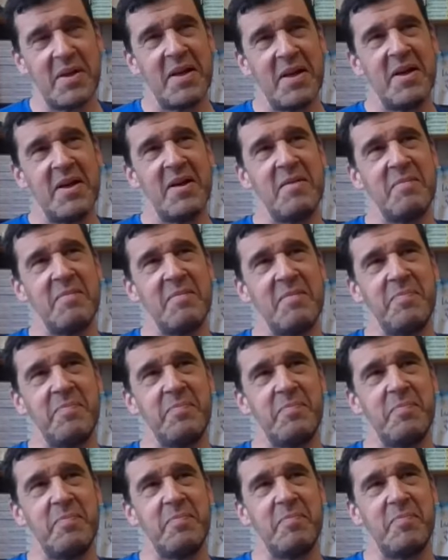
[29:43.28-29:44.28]

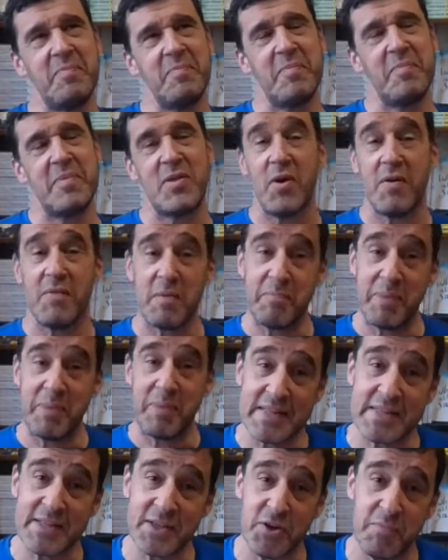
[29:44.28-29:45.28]
sort of a
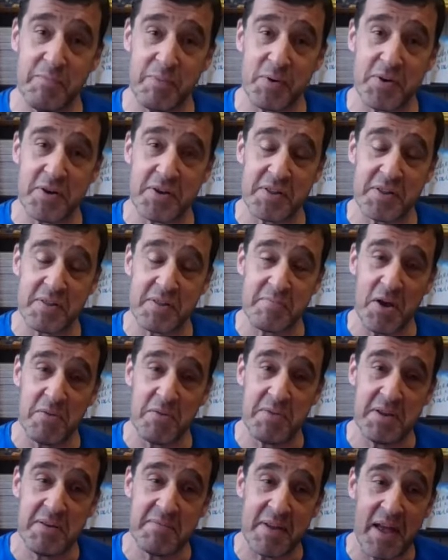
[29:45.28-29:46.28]
political book at the
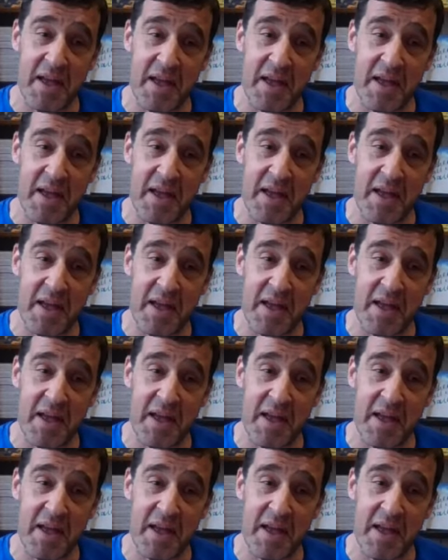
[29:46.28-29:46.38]
moment,